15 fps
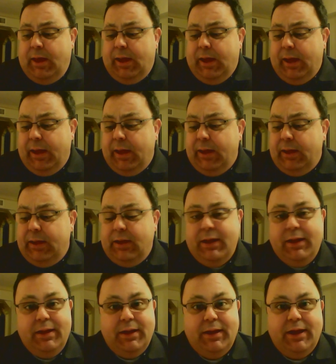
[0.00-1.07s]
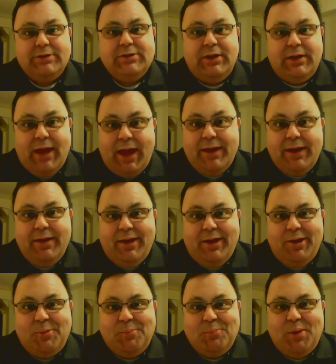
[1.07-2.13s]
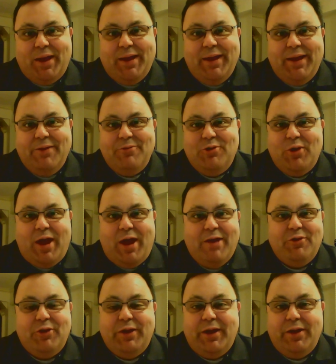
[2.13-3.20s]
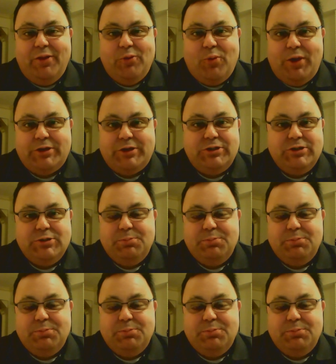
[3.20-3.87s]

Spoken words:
That's a lot. If you have any other questions,